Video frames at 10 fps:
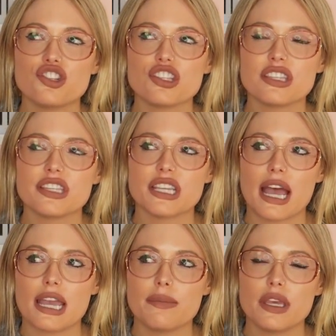just the
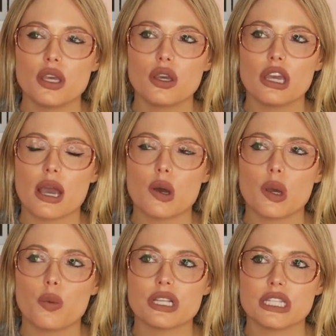timing,
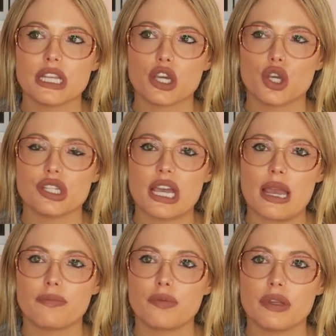it wasn't like a good
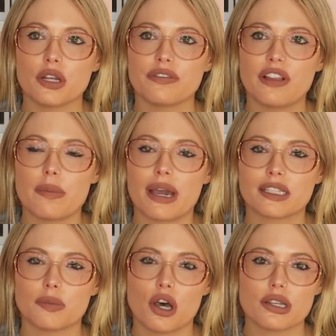time for me to fly back
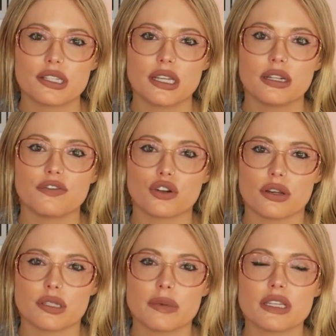to Boston for
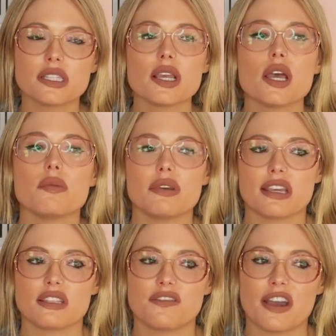Christmas
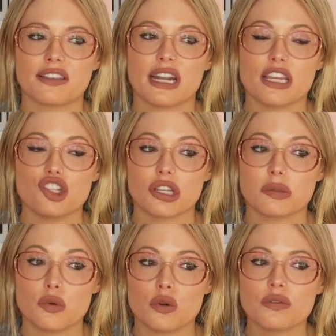because of the fact that I just
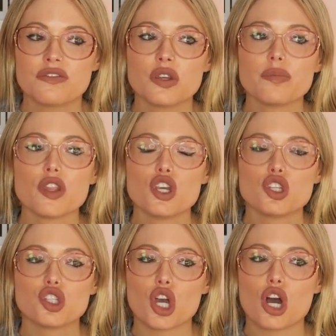moved.
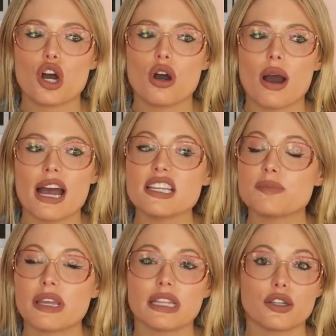So I
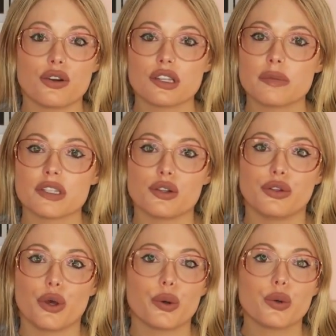spent like Christmas
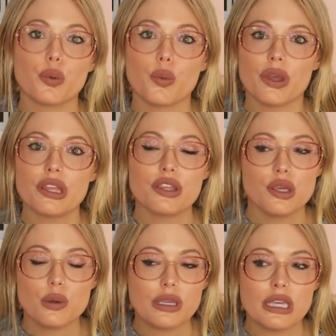alone with
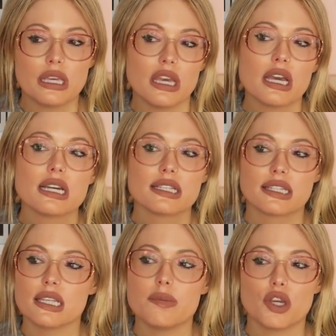Yuki,
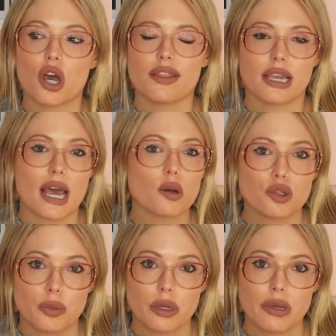sleeping on the
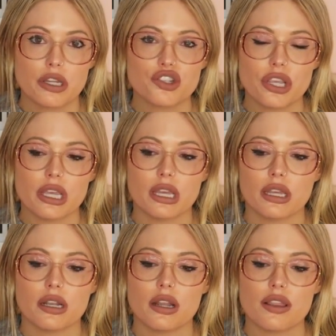couch pretty much
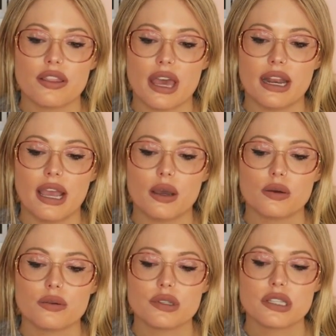in that
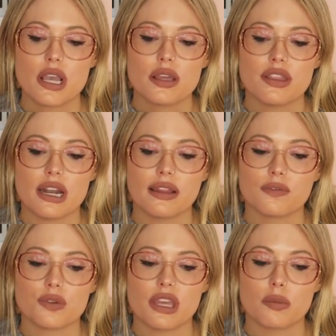house that I
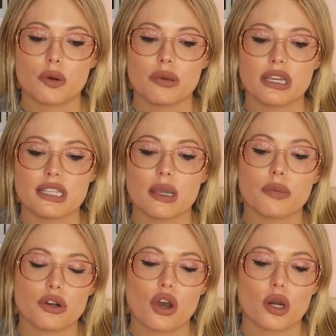lived with Amber because
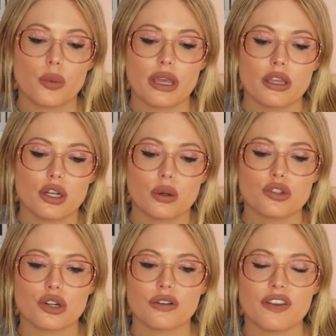Amber had gone away,
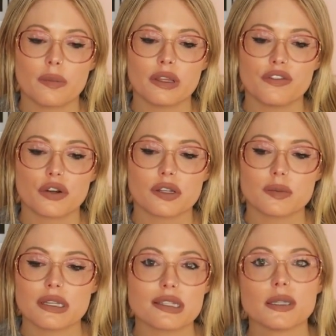to her family for
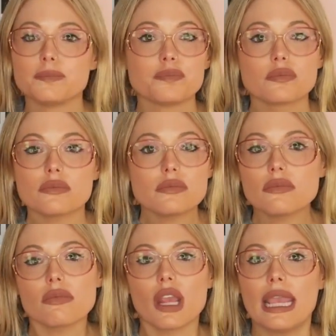Christmas.
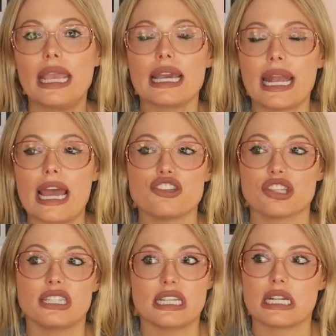And I
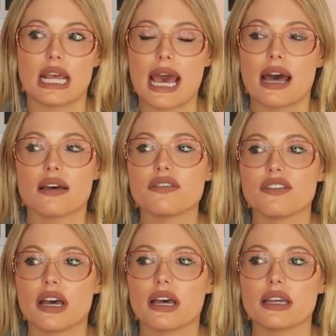just didn't have,
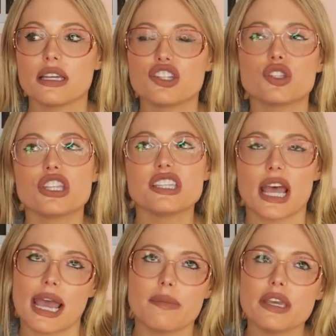the
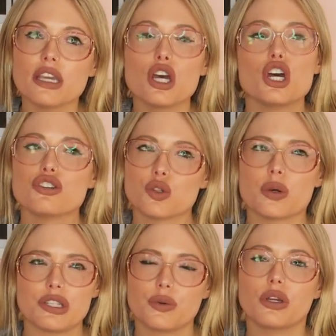timing just
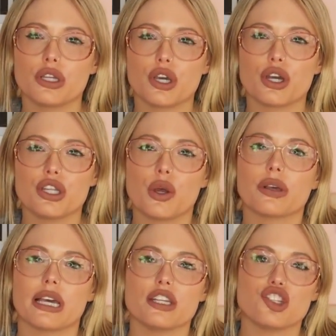wasn't really good. You know,
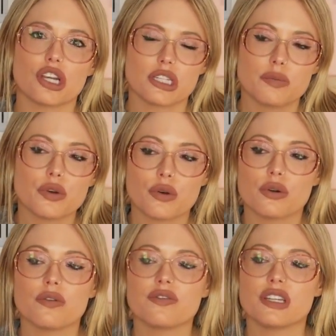like I just
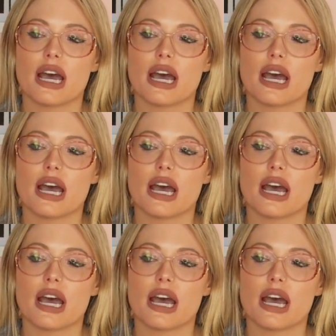moved.